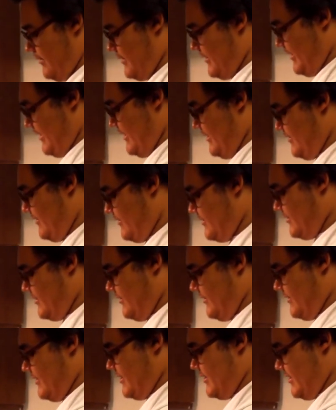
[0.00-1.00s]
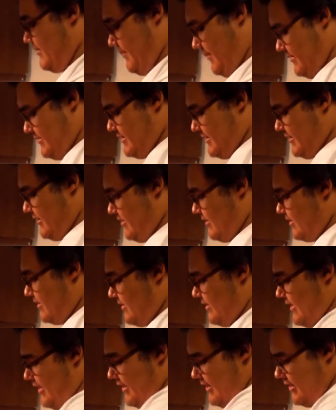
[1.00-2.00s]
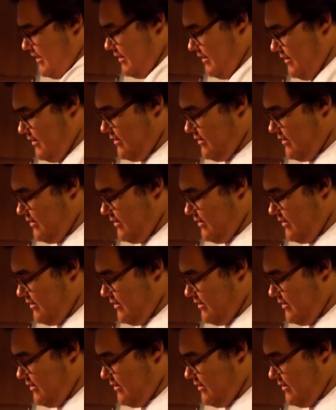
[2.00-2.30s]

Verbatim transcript: what the end result is supposed to look like